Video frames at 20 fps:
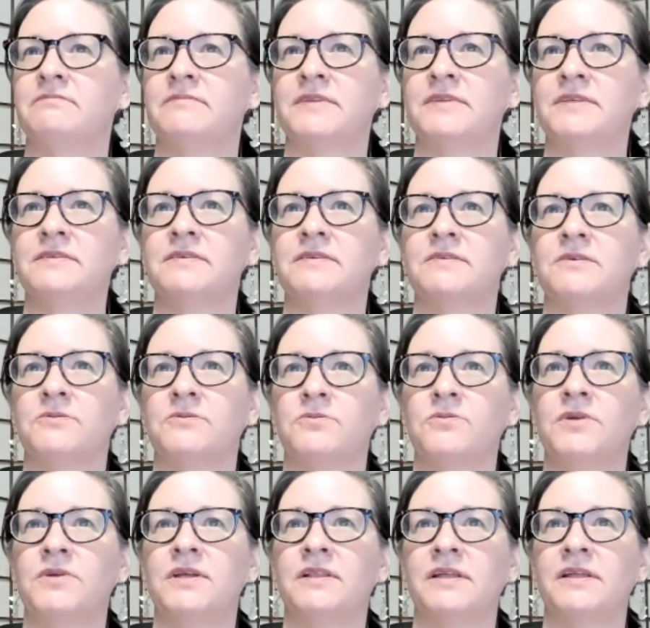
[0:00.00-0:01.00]
This is a
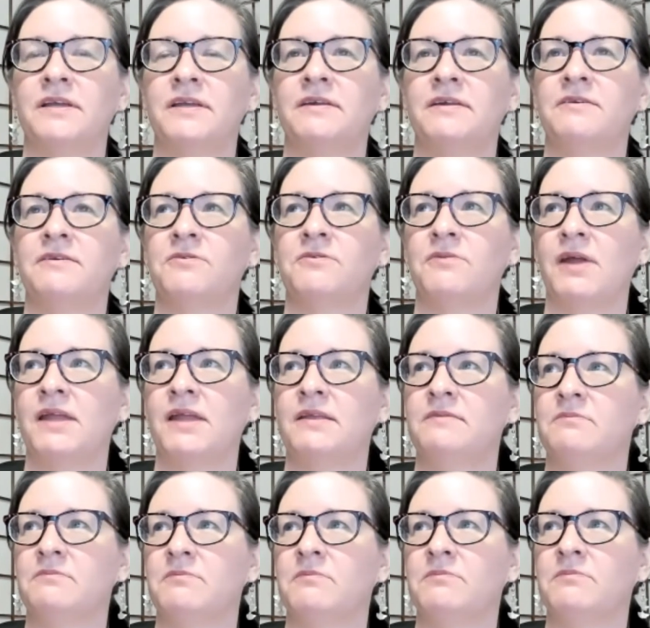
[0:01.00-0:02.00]
really
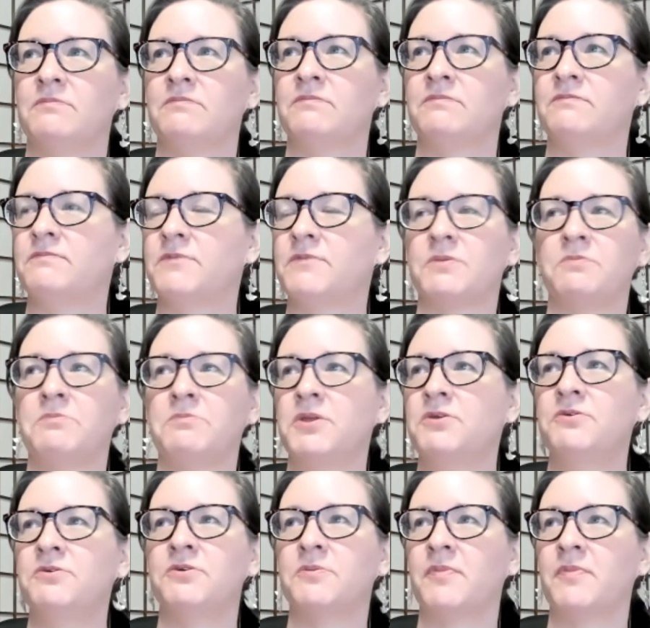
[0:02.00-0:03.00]
great
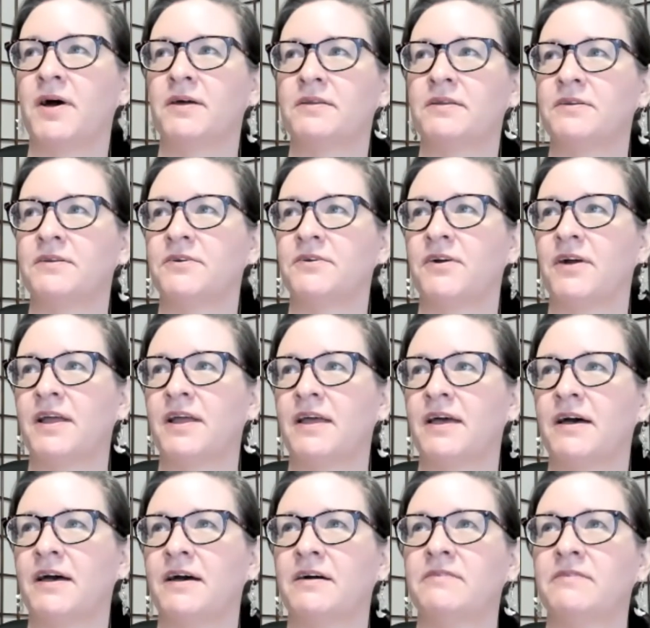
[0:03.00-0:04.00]
computer monitor I
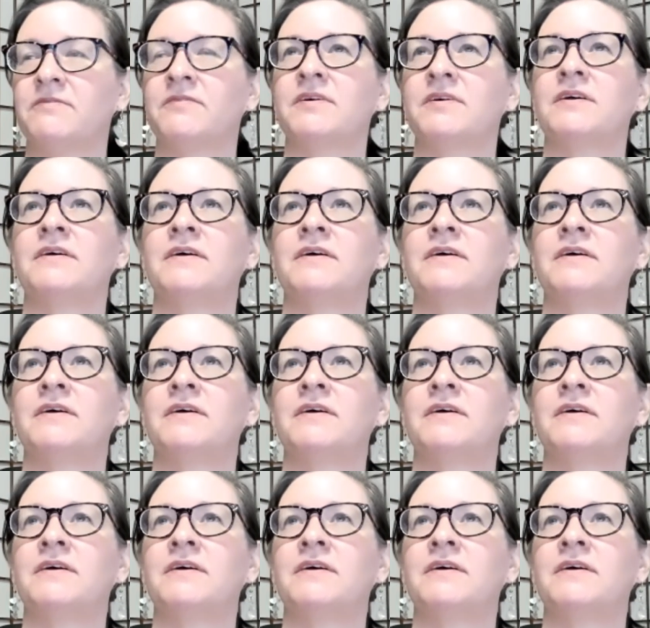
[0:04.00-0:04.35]
have.